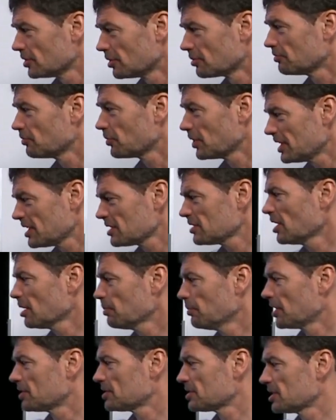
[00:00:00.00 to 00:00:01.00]
So there's
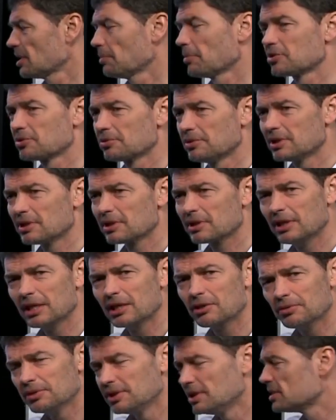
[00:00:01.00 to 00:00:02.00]
not much temperature
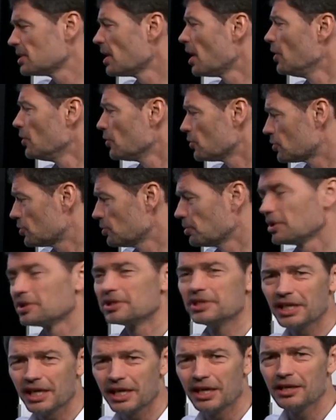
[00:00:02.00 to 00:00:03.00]
increase during
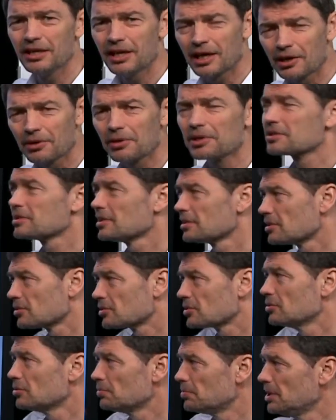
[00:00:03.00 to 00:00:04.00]
the 8 hours that the
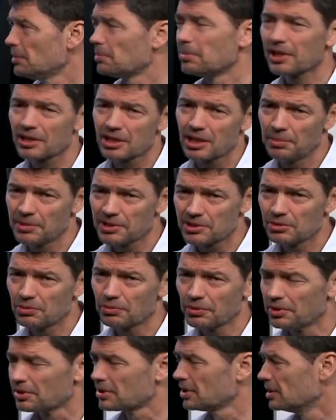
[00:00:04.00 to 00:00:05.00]
two people are coming to
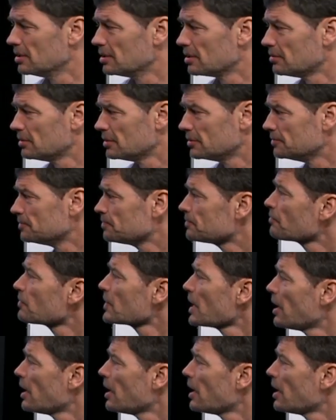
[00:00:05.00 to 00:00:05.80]
work in the room.